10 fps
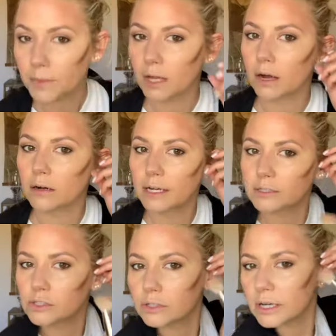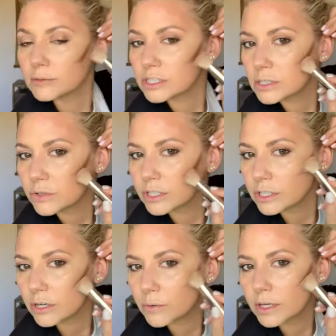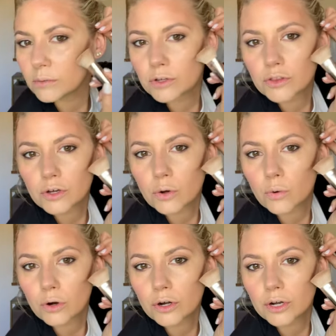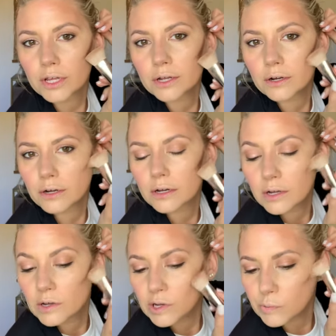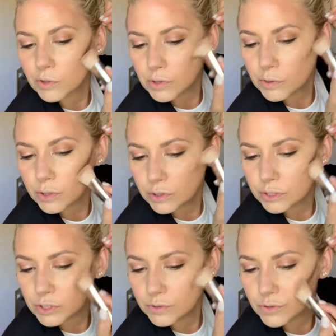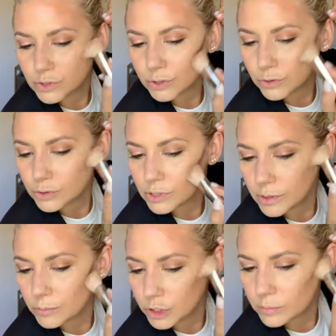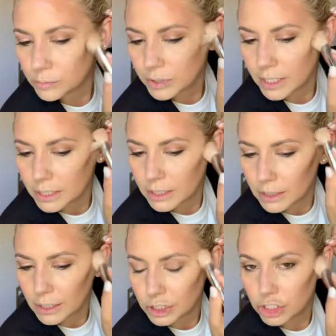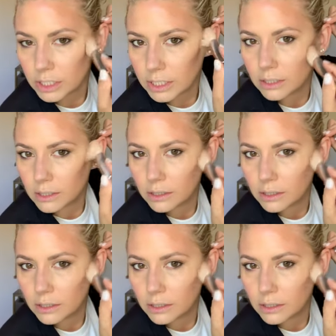All right, so now I'm just going to go in with the corner here and with the littlest of circles, I'm just blending that cheek.